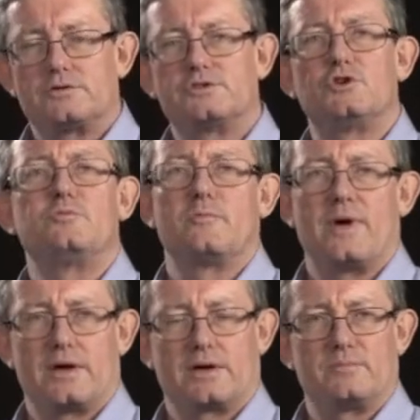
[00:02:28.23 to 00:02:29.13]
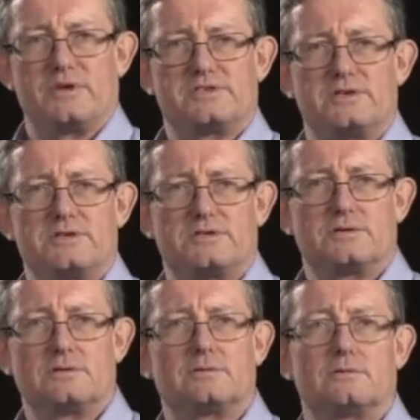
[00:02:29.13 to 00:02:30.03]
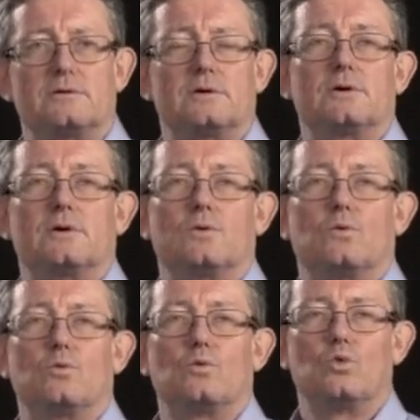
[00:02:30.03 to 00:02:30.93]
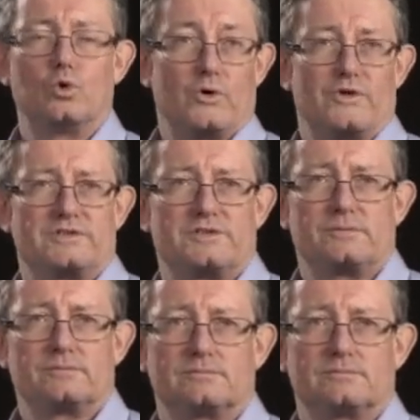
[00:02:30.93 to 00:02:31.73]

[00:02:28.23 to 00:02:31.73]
supermarket business, Woolworths.